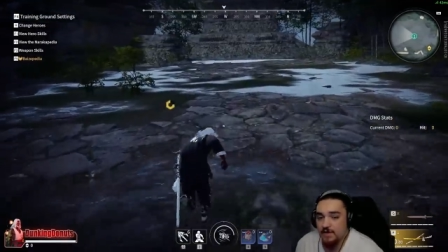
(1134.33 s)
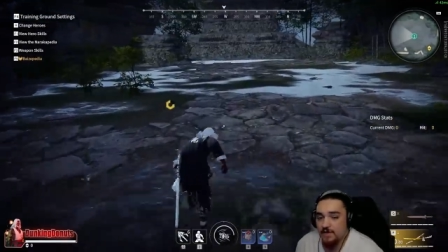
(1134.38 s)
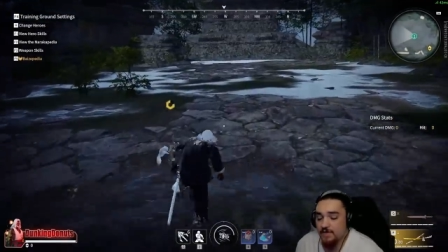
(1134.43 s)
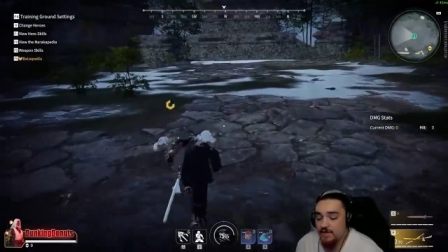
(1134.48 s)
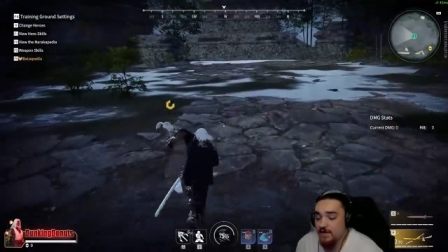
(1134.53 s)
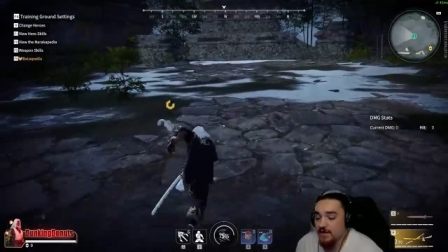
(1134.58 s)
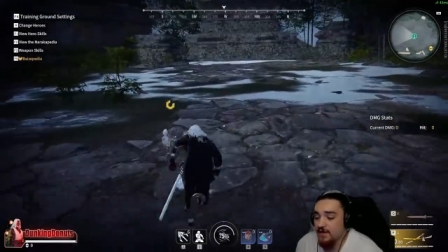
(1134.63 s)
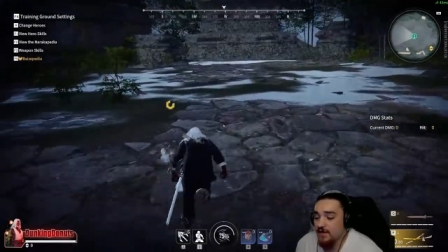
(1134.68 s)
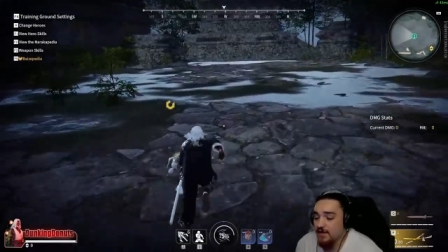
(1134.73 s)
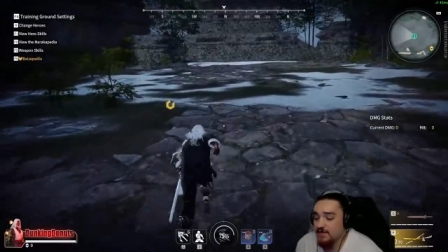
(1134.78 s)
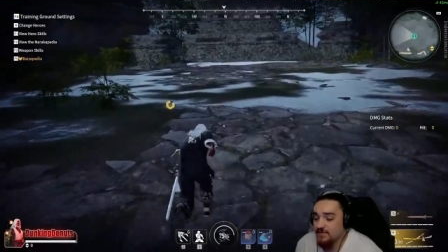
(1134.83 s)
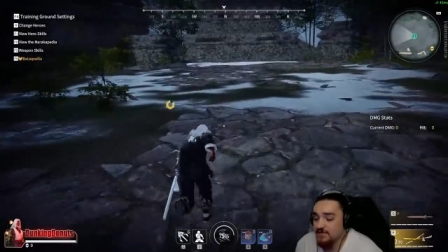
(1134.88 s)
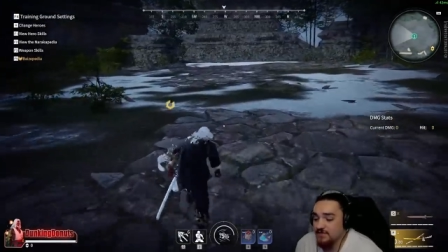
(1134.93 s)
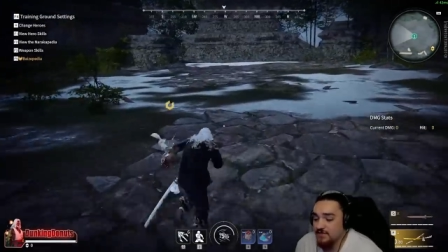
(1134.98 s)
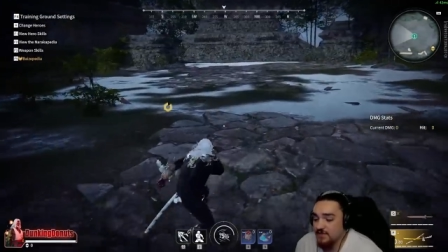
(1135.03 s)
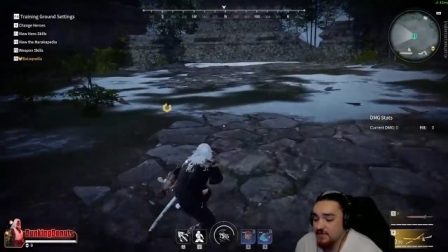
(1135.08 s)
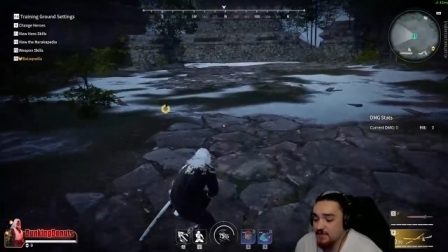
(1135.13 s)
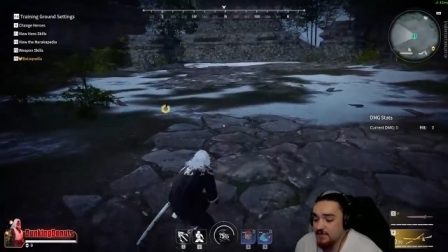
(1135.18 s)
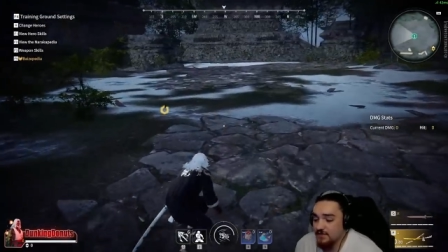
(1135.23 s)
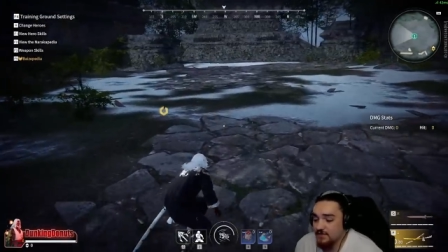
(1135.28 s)
and the next
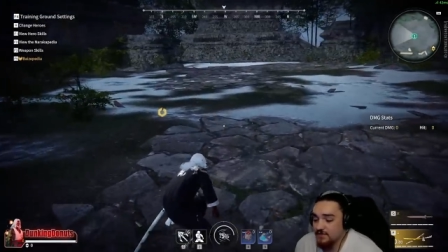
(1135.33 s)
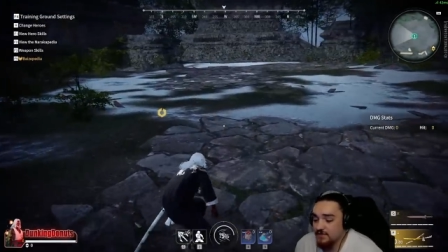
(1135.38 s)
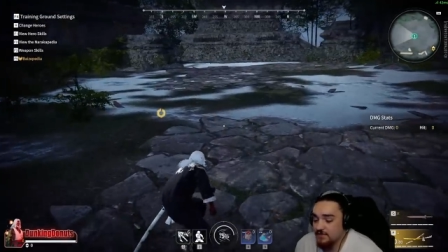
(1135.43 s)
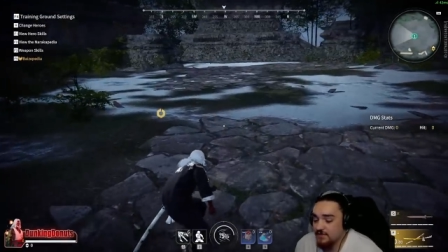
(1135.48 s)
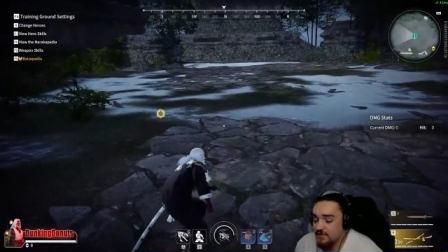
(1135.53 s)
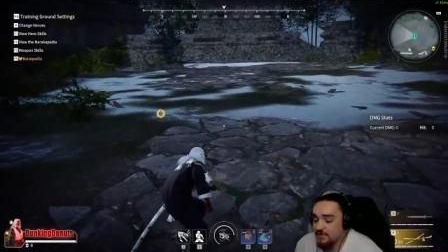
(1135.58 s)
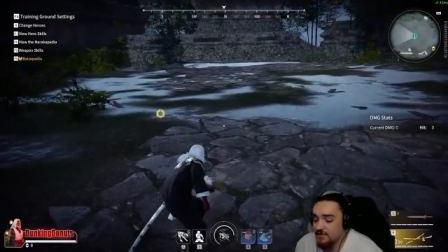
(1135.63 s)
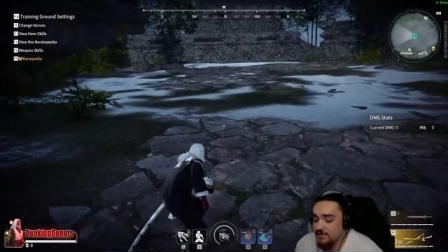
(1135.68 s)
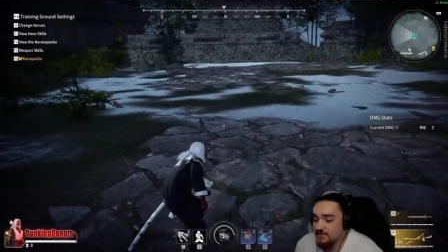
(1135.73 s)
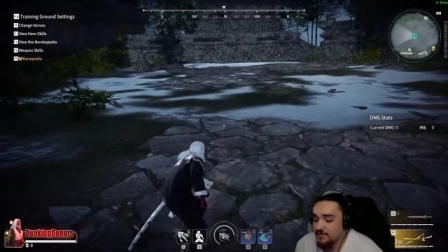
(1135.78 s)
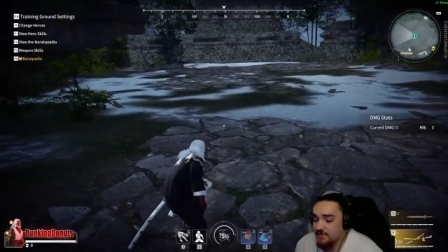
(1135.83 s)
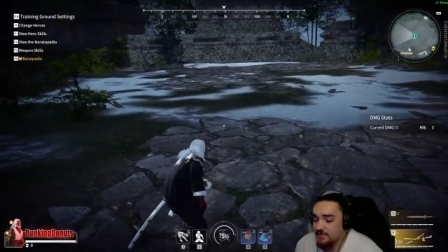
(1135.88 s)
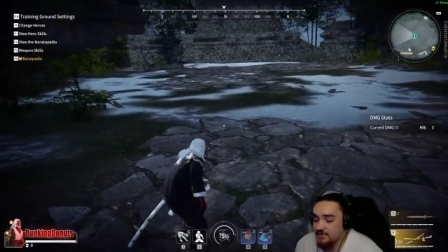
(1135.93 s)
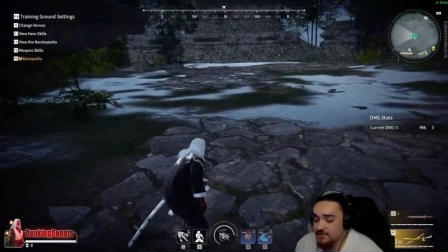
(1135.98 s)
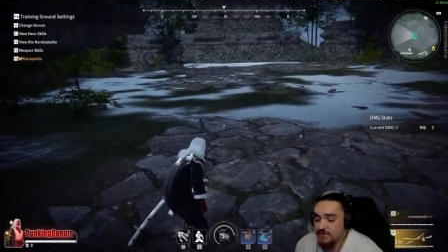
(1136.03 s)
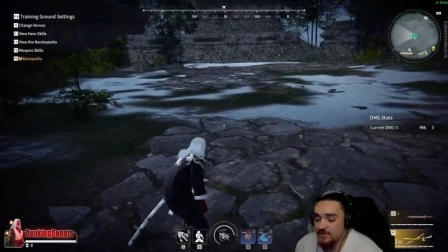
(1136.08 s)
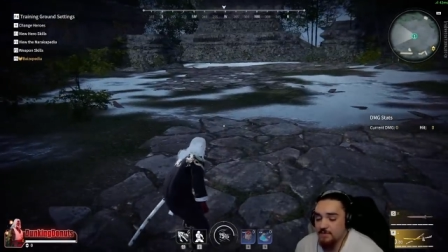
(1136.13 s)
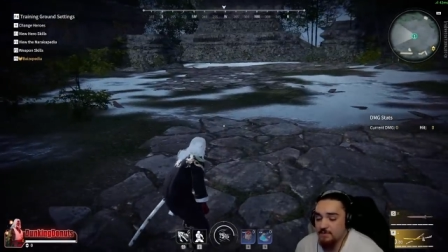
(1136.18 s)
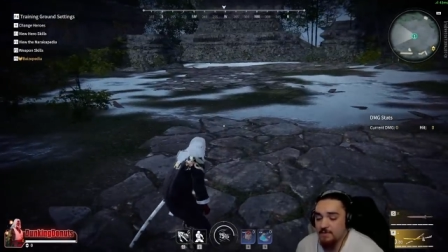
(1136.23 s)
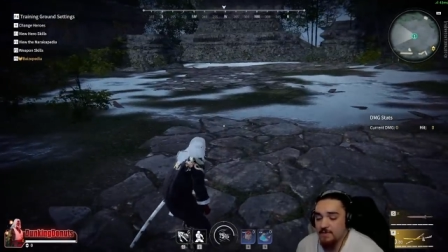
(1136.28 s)
thing is the next thing
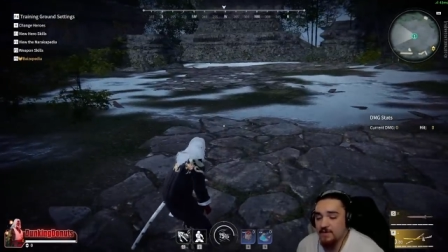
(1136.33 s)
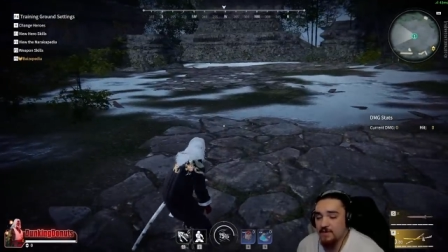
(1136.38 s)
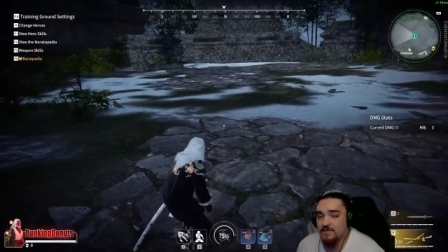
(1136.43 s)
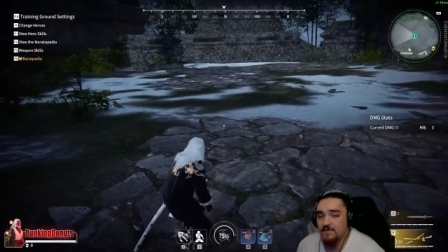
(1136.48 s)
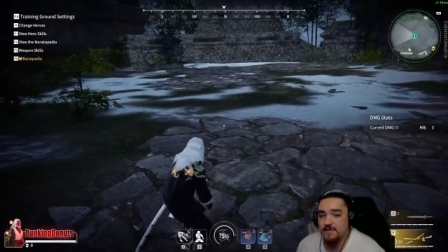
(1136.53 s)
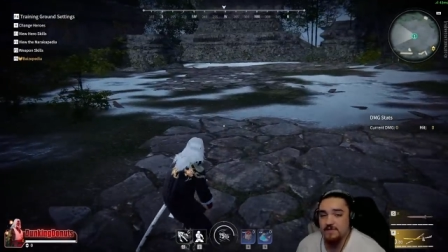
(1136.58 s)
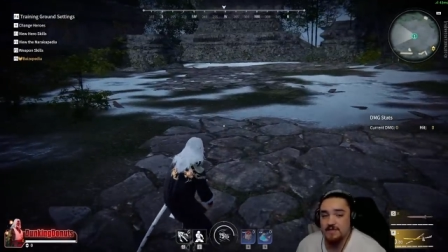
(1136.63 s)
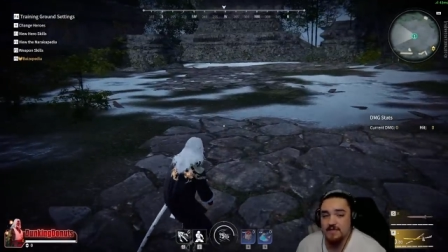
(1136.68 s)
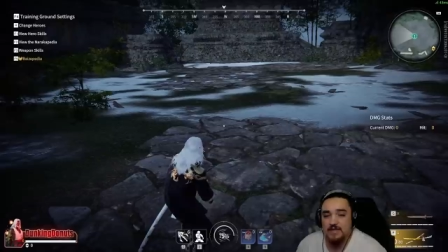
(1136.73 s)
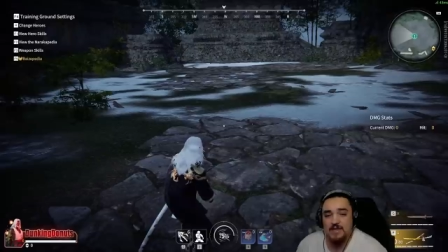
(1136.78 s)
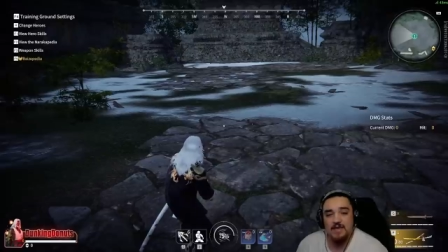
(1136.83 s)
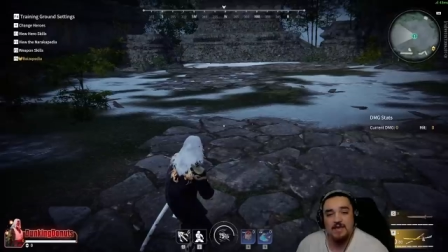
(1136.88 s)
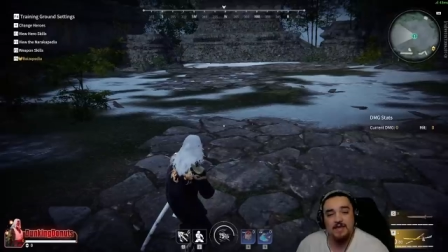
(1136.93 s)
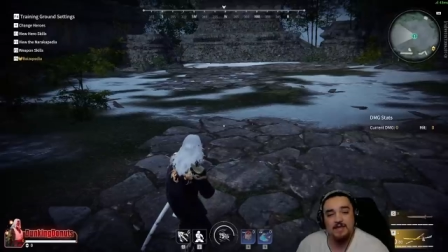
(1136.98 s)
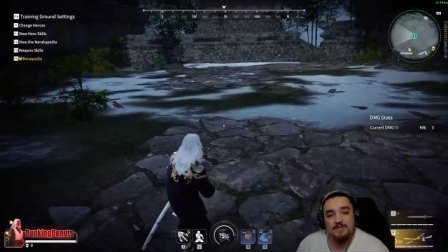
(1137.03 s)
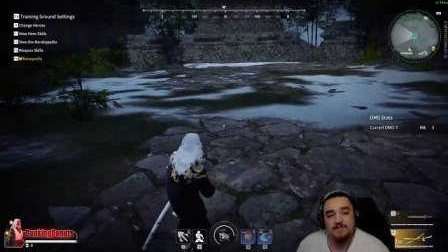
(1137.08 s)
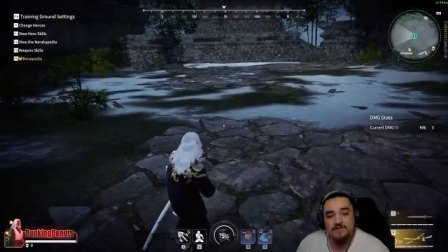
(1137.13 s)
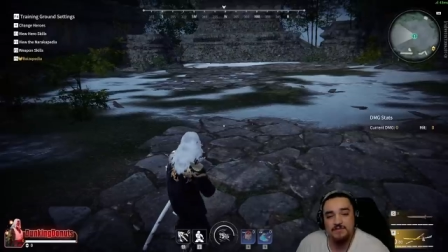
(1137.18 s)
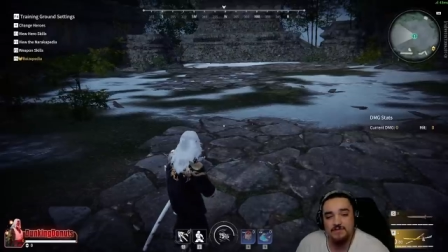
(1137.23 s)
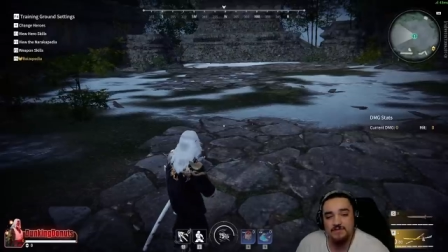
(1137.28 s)
is the ability to
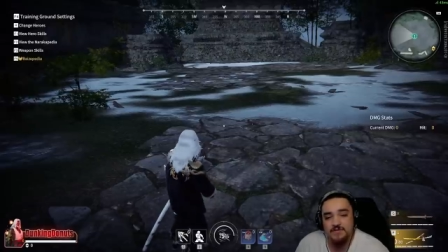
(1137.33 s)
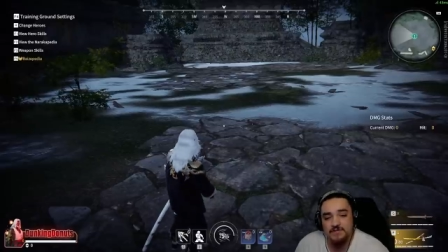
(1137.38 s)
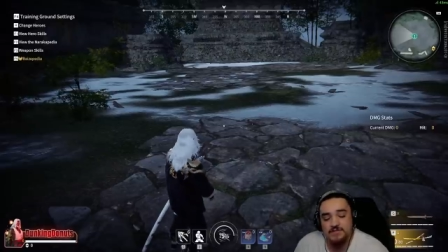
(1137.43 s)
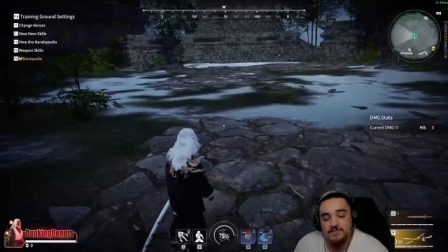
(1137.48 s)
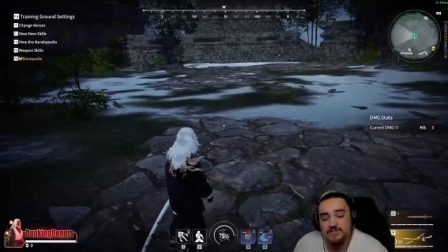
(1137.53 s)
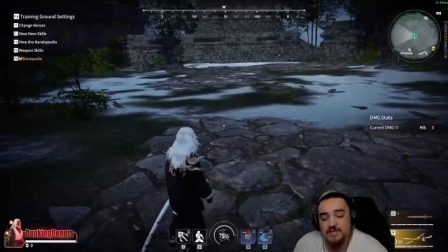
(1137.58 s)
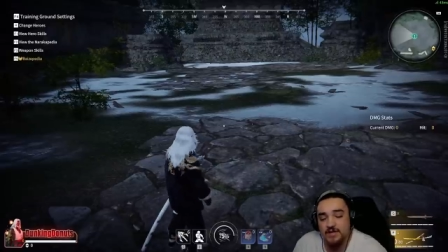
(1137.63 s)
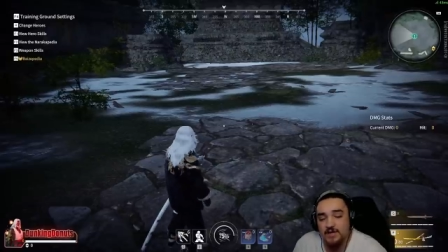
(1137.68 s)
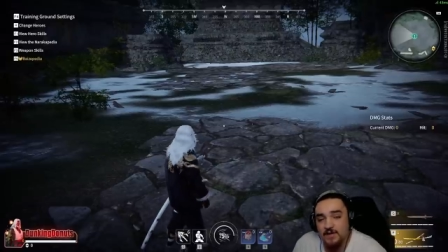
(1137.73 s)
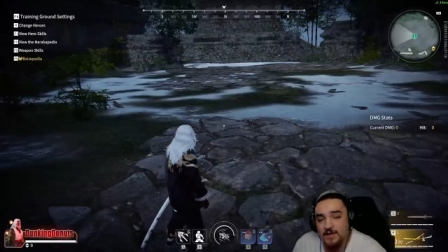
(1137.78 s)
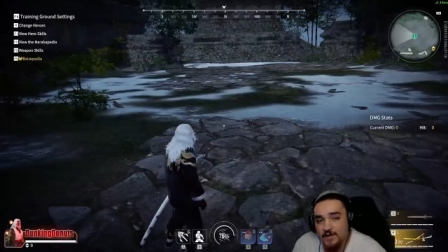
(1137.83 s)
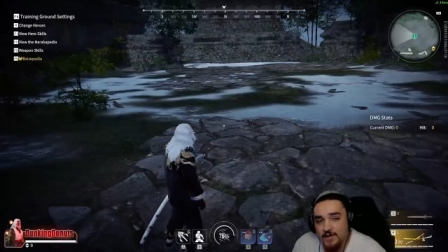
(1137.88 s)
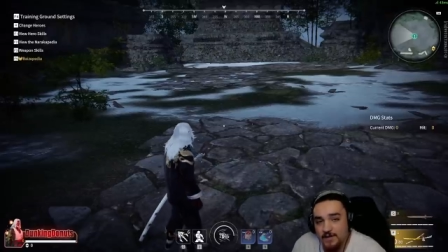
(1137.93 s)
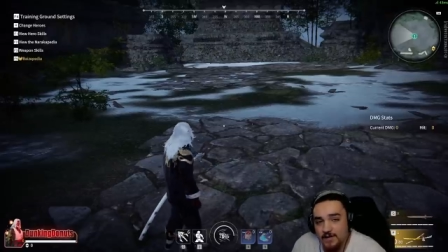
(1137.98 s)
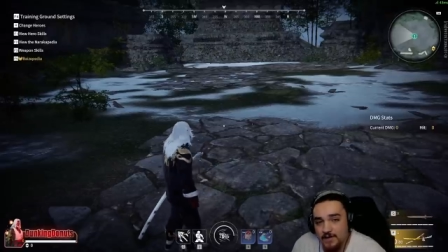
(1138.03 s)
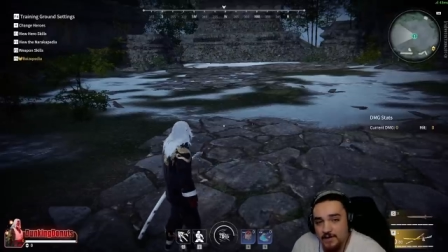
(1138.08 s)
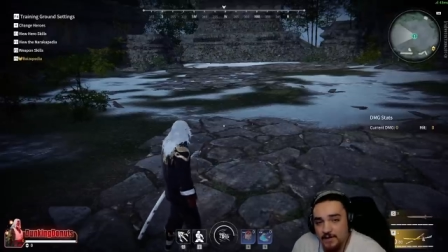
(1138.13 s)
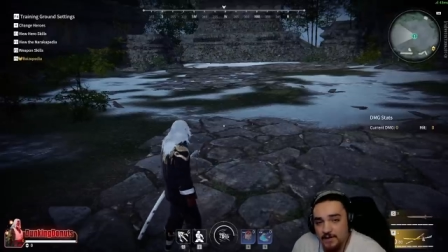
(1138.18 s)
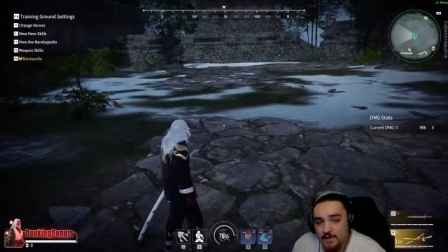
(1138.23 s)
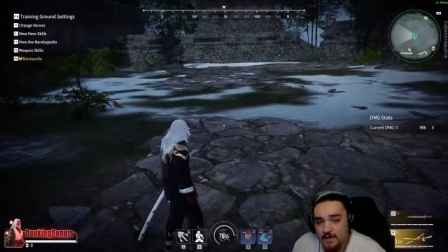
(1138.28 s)
cancel
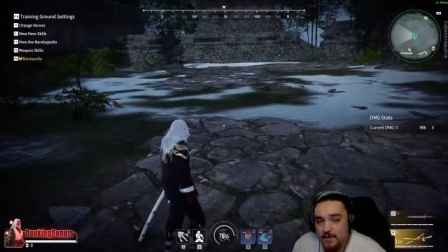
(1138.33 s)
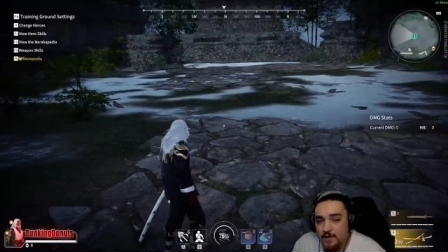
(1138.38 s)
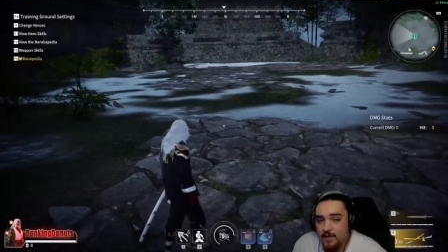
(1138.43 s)
sliding